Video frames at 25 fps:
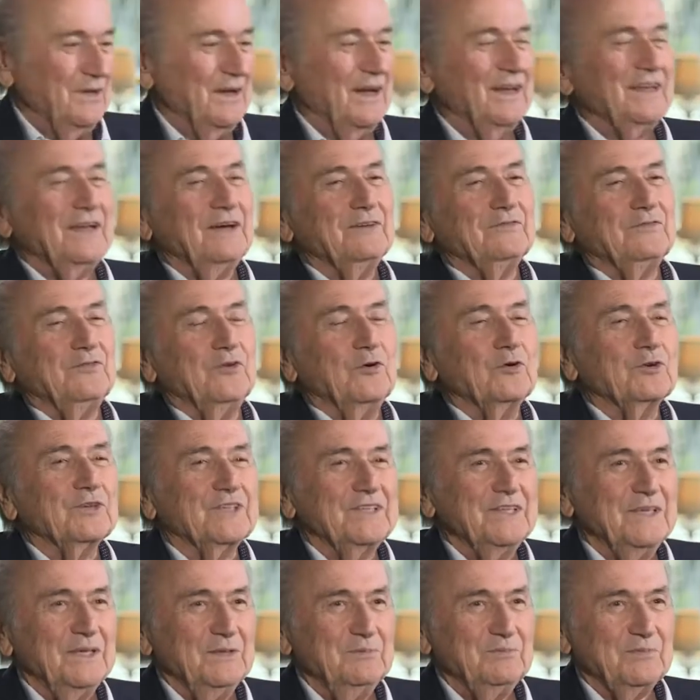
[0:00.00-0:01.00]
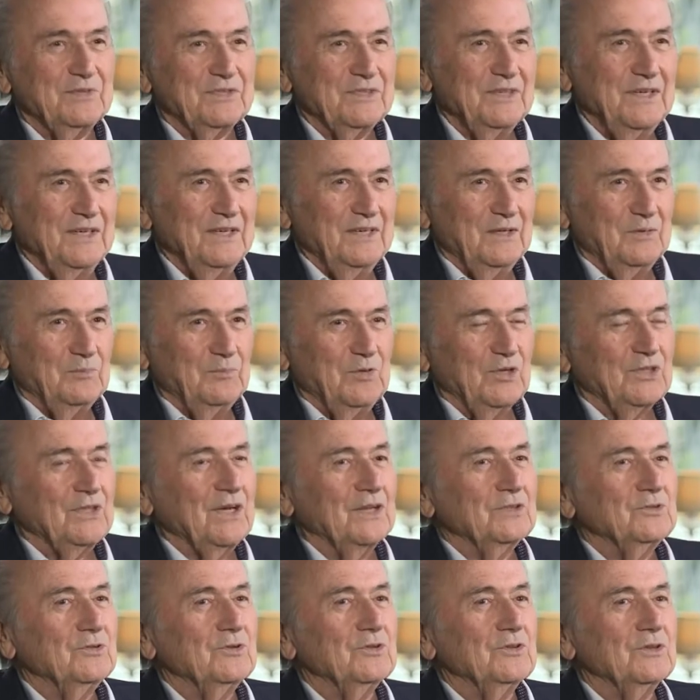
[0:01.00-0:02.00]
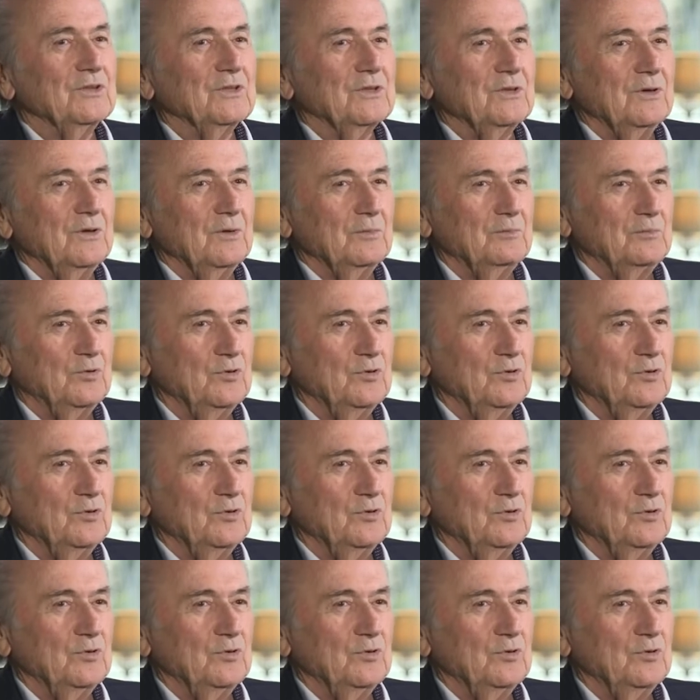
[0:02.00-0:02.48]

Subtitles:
I have four teams. But I don't